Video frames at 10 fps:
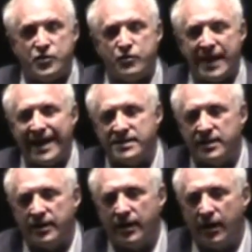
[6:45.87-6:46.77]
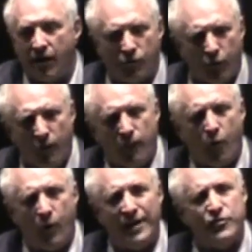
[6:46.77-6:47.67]
2000, and I'll roll
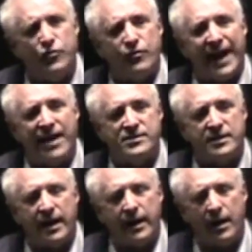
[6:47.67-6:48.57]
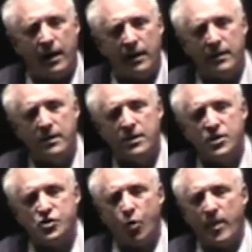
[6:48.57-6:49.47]
forward. In 2000, I
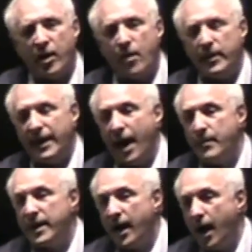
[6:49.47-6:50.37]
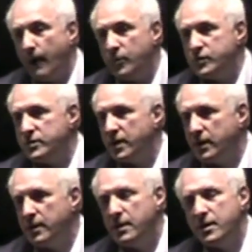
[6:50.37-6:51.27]
sold my company to Omnicom, which is a
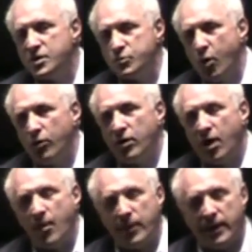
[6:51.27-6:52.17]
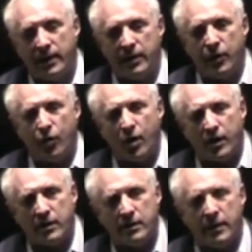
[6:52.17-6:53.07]
small little company in New York
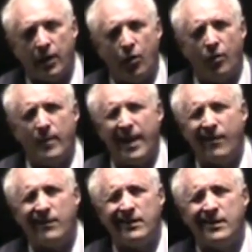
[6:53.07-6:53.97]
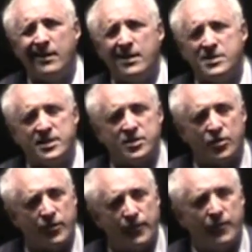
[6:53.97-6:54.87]
that owned about
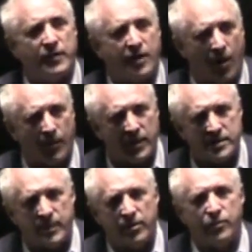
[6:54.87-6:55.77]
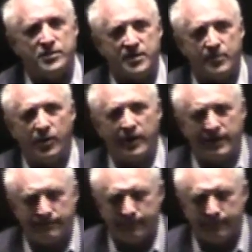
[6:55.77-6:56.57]
650 companies, about 13 billion.